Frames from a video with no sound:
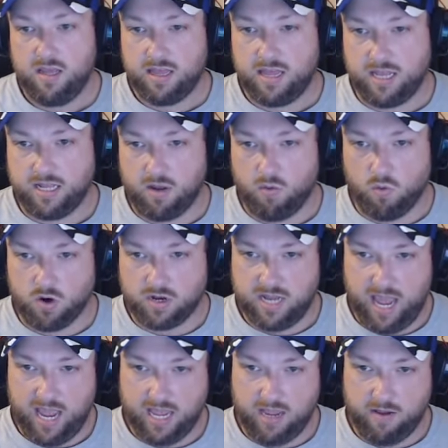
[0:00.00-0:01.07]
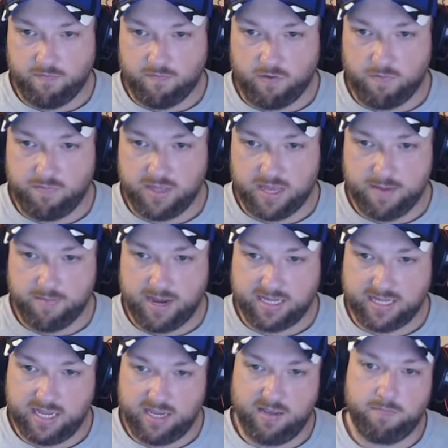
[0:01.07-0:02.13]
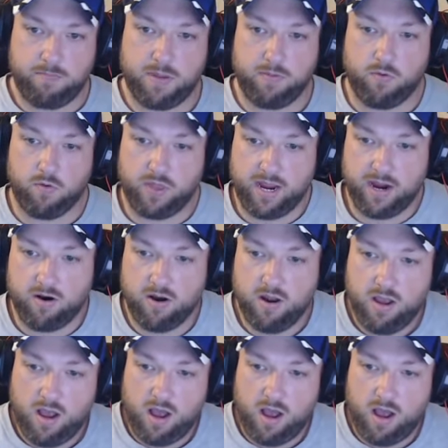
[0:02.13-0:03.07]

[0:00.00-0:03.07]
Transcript: thing that we're taking from the MIT people there